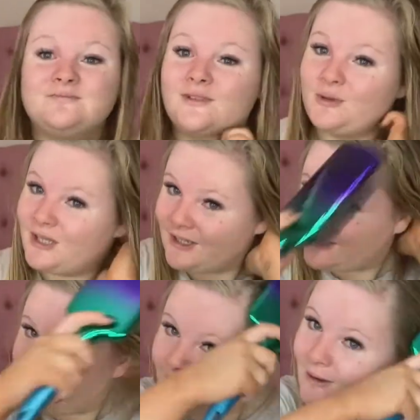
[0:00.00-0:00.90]
Gonna
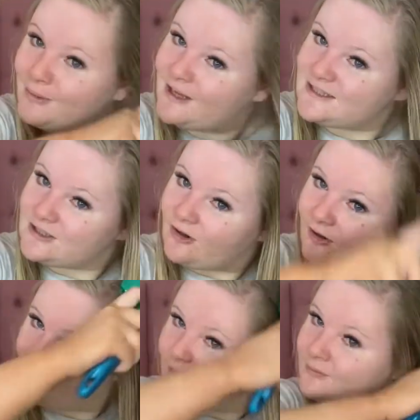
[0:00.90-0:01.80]
give it a bit of
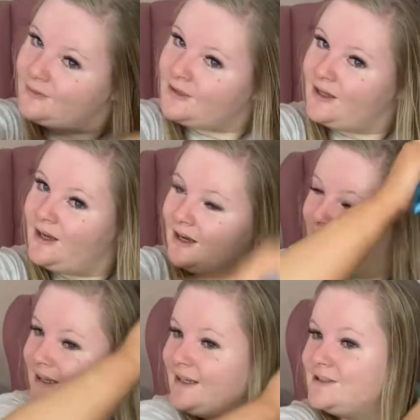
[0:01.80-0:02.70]
time.
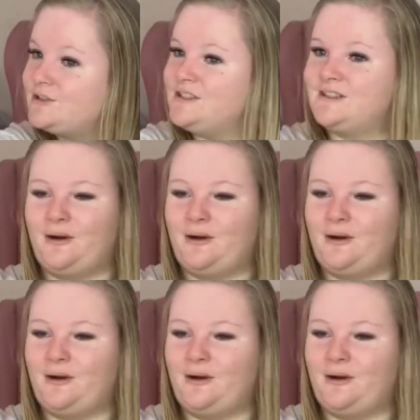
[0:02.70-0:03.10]
I think it's because